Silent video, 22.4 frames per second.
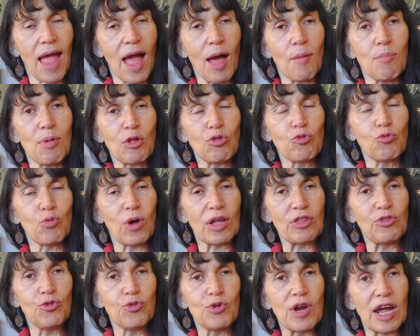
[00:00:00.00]
about
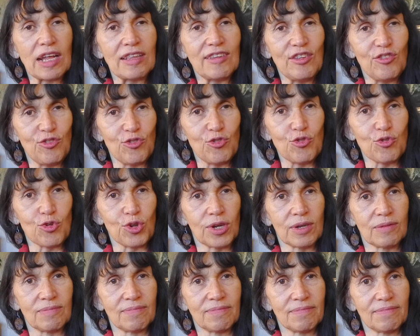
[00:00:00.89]
what your attitude
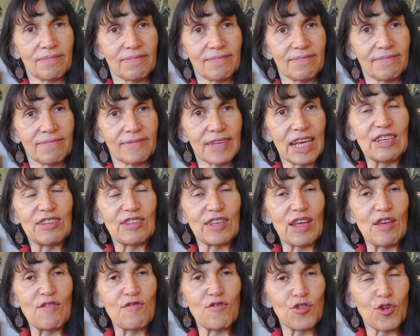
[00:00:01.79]
is
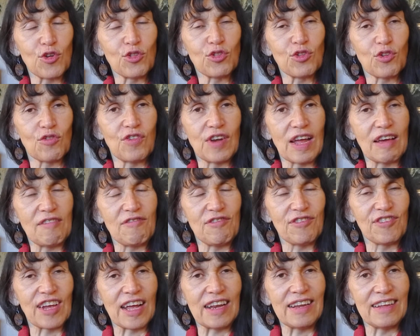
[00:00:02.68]
in front of
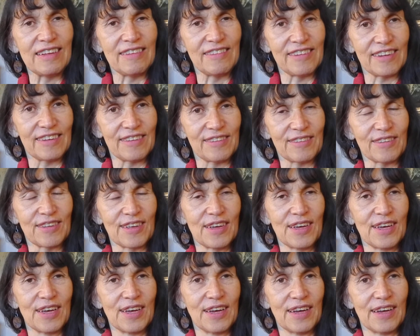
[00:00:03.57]
life challenges.
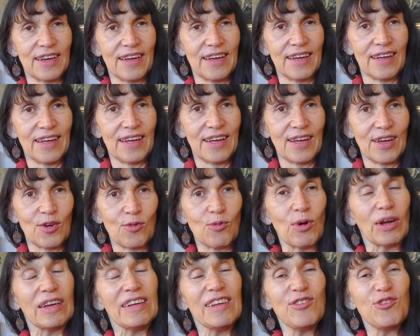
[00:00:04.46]

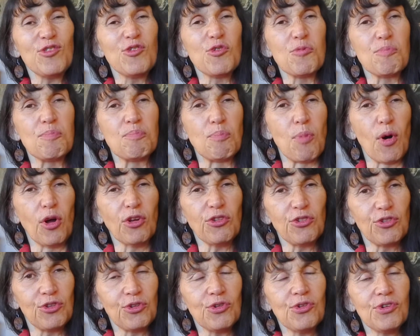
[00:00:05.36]
What is your
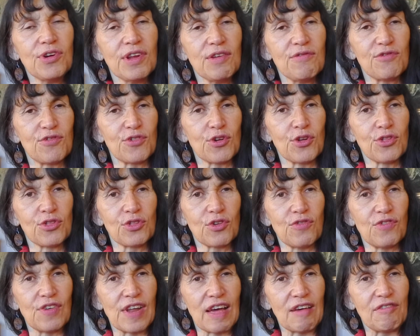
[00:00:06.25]
posture in front
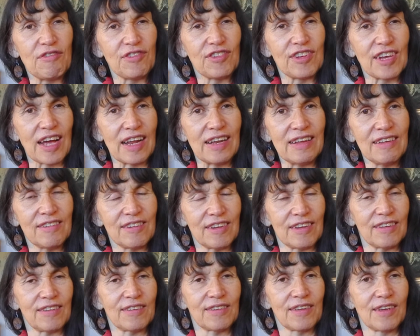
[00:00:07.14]
of life
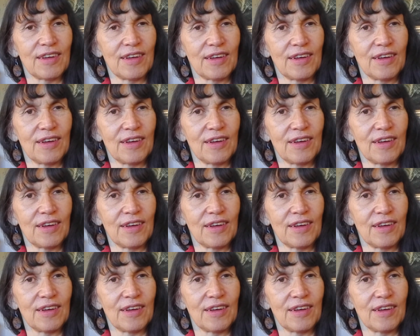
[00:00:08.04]
challenges?